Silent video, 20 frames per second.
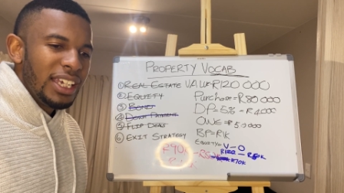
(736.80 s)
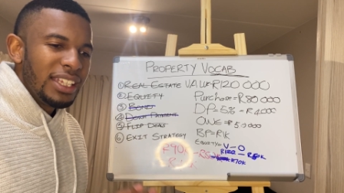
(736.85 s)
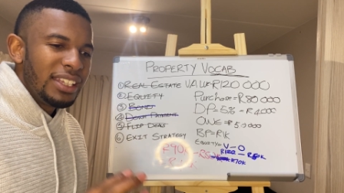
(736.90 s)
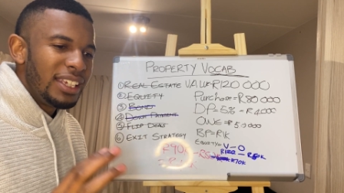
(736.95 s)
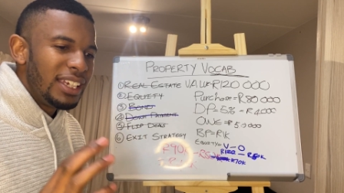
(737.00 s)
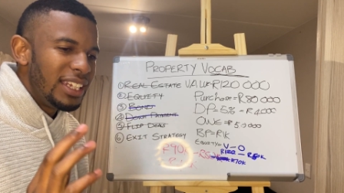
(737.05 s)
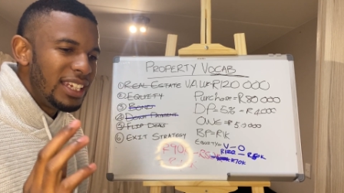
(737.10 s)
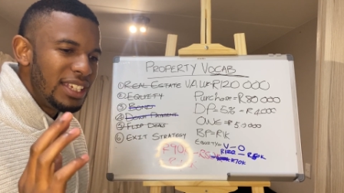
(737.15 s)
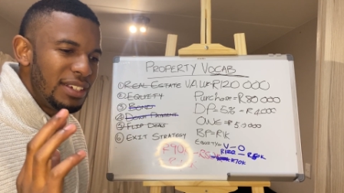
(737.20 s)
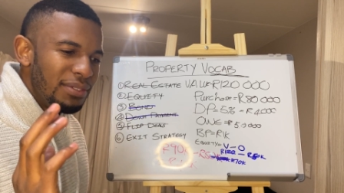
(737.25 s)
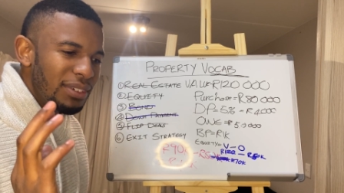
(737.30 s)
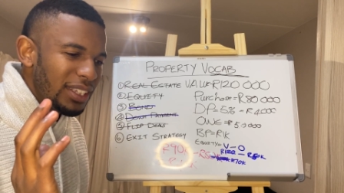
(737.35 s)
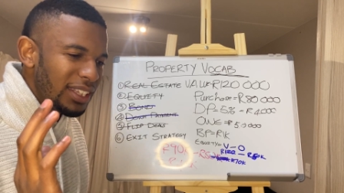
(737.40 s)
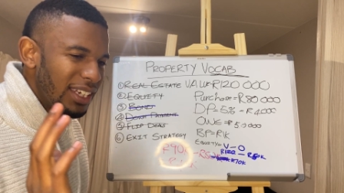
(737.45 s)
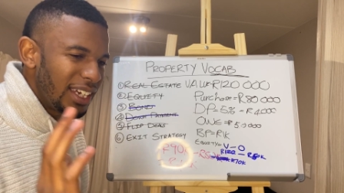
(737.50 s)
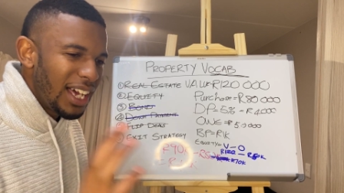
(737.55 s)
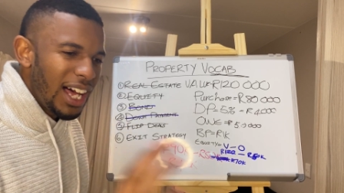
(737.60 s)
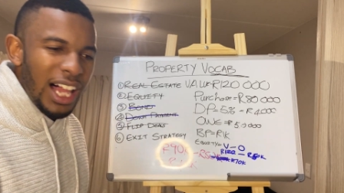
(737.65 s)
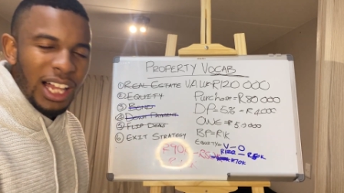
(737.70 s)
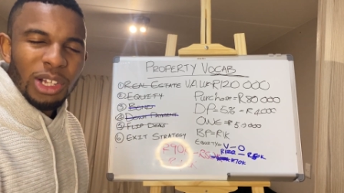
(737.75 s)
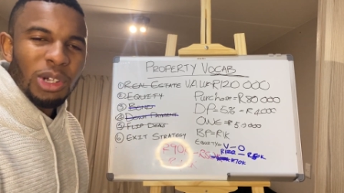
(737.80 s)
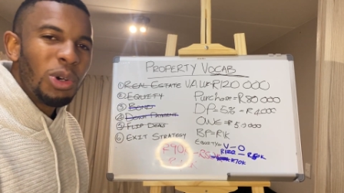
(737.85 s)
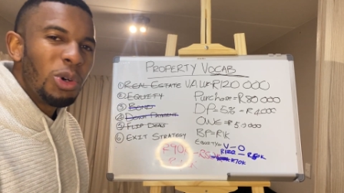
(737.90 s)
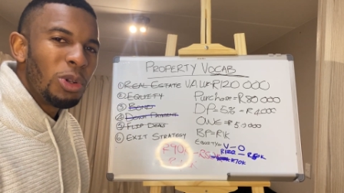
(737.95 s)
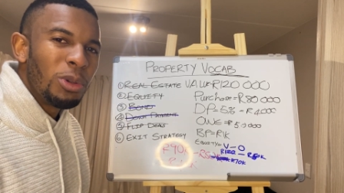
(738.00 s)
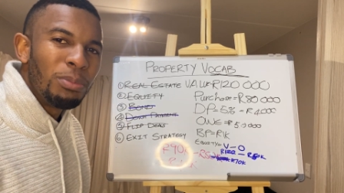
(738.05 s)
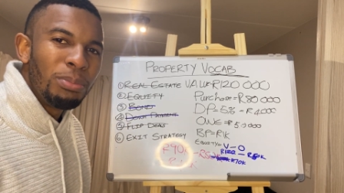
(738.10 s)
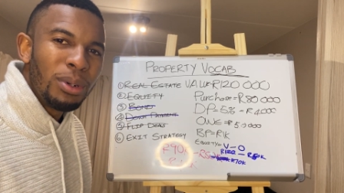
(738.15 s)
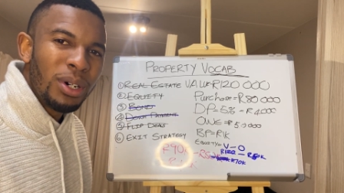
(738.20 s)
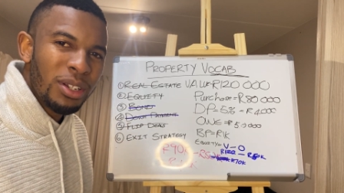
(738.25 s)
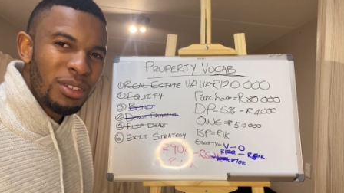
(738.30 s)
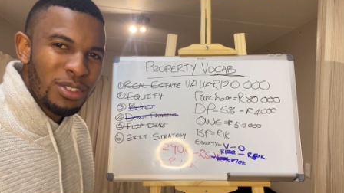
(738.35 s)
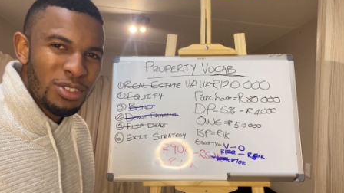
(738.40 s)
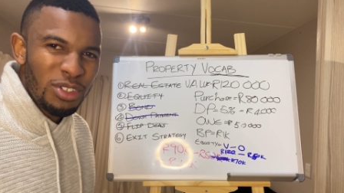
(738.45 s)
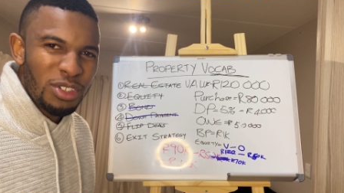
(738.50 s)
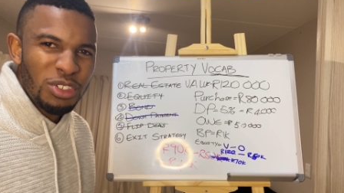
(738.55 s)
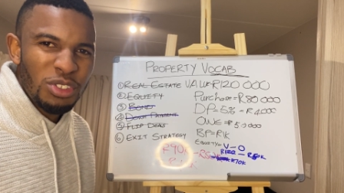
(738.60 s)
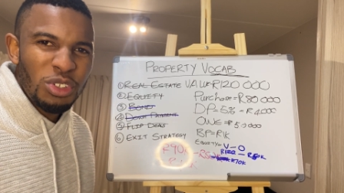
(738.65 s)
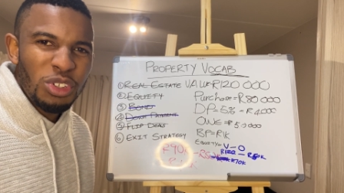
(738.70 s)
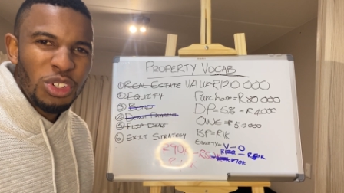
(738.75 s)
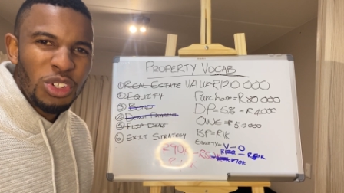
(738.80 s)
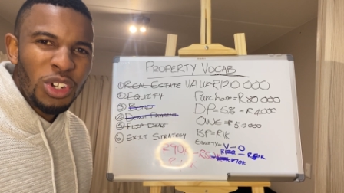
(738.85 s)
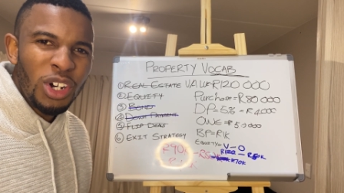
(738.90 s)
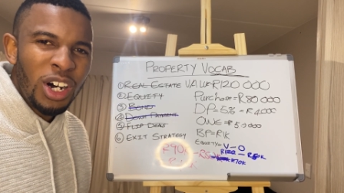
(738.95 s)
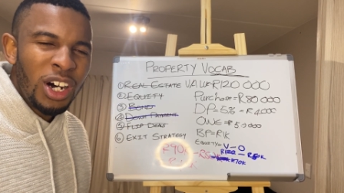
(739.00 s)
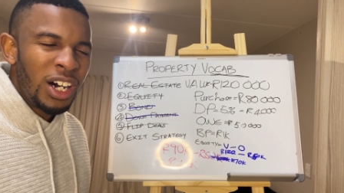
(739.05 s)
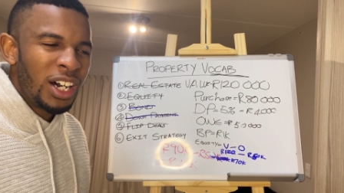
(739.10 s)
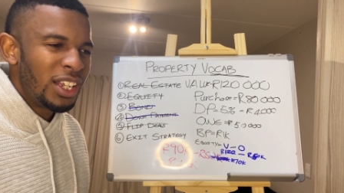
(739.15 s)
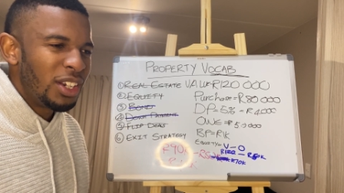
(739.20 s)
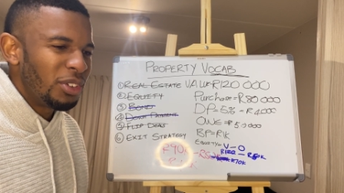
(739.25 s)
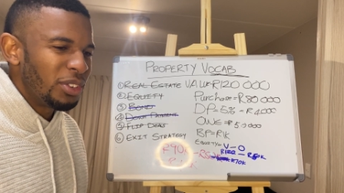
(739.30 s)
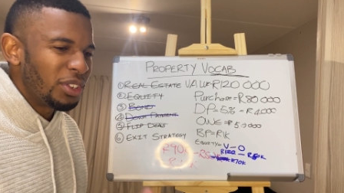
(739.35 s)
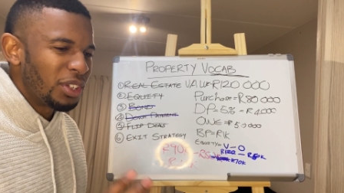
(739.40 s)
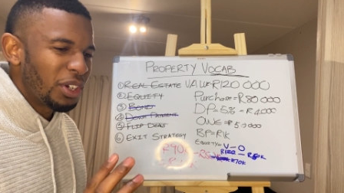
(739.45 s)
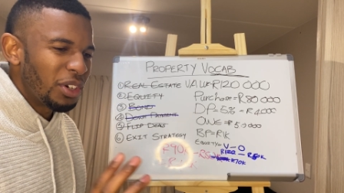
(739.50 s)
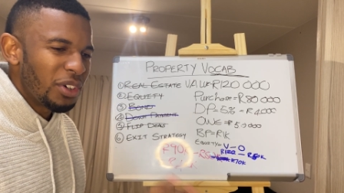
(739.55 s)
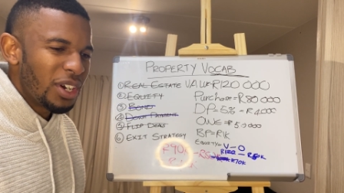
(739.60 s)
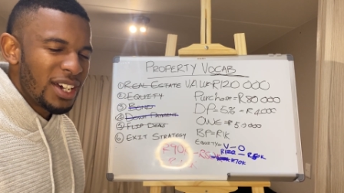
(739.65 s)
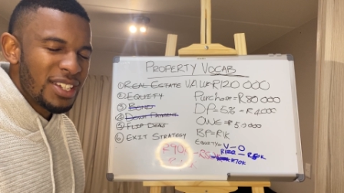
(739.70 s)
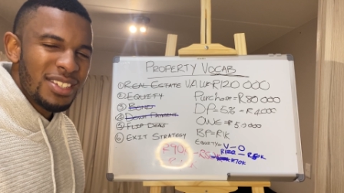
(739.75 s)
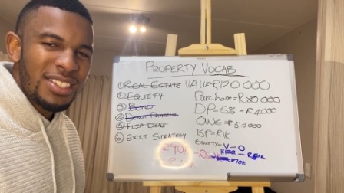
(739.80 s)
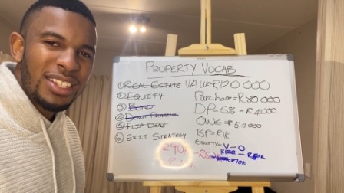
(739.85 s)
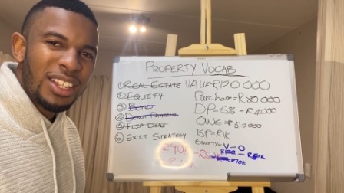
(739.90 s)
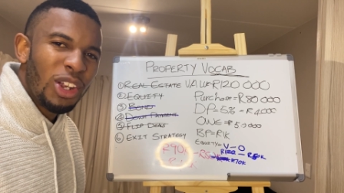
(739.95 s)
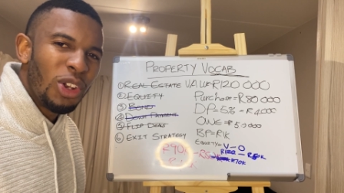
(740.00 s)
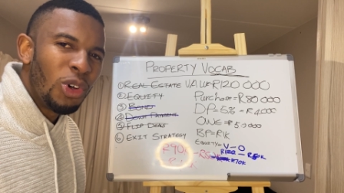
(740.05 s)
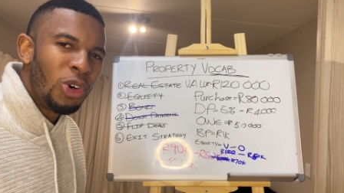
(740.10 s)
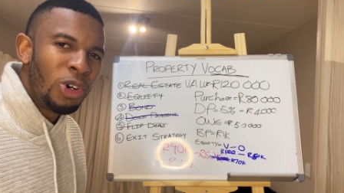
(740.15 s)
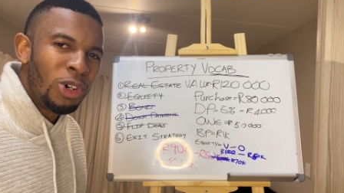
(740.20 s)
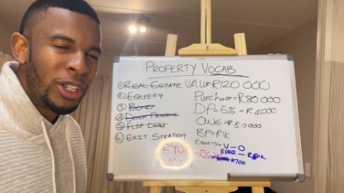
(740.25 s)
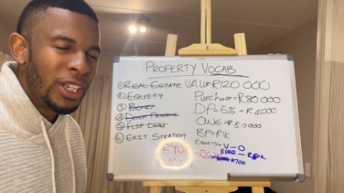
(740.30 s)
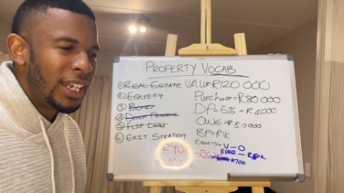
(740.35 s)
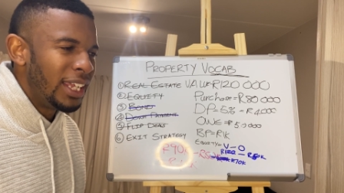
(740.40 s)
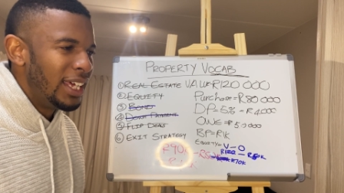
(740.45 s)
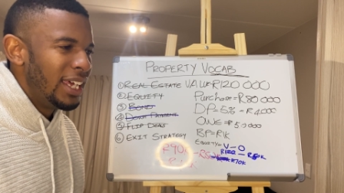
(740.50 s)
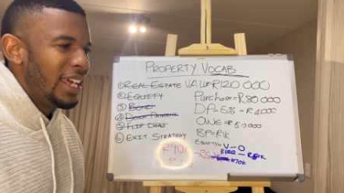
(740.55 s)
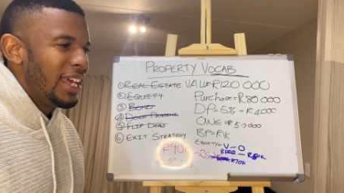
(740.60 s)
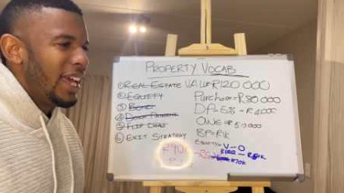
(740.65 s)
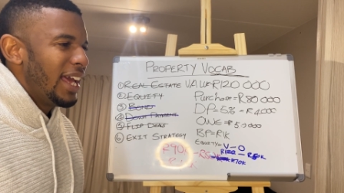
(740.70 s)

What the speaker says: They're leaving their alcohol bottles on your yard, on the grass and the lawn.